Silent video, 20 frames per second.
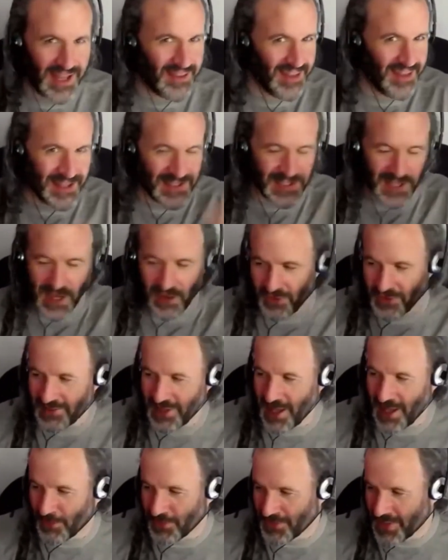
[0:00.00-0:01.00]
That's off the
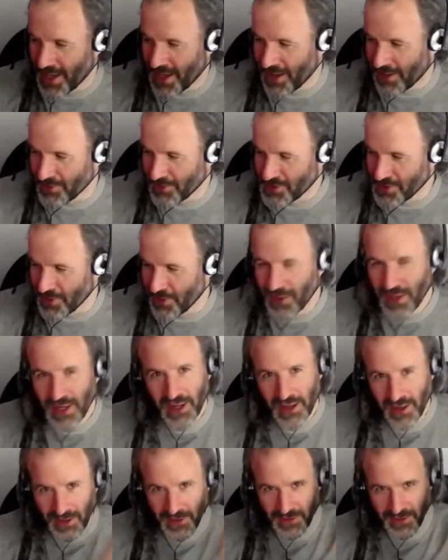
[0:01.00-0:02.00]
table now. So
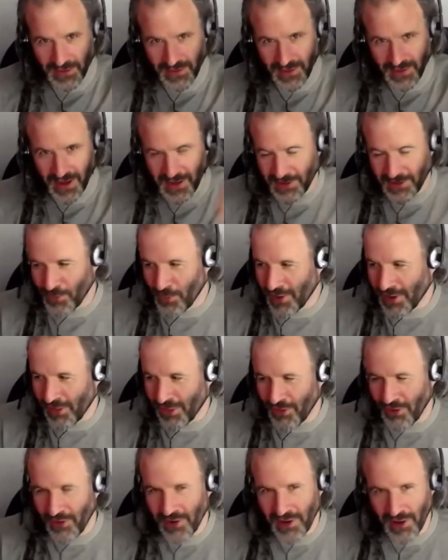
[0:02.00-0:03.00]
good luck in
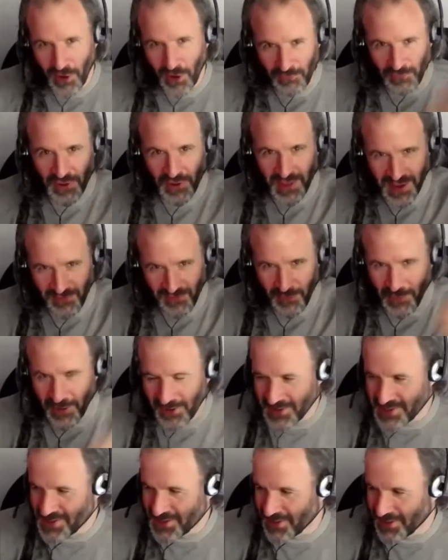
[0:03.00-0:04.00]
2030. Hopefully the
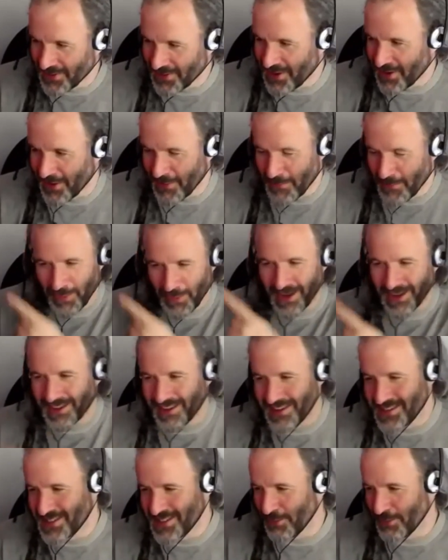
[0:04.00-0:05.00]
infomullet's still there and
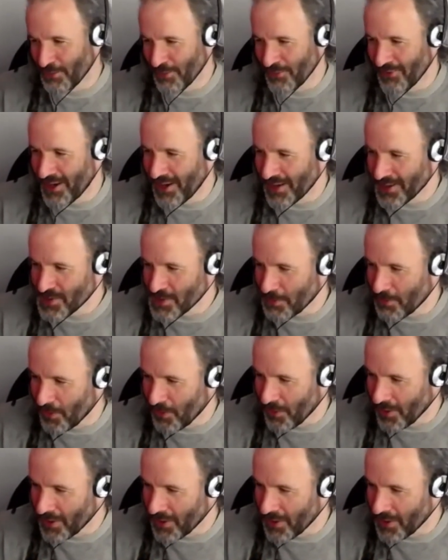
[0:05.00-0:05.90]
Bonky's still providing support.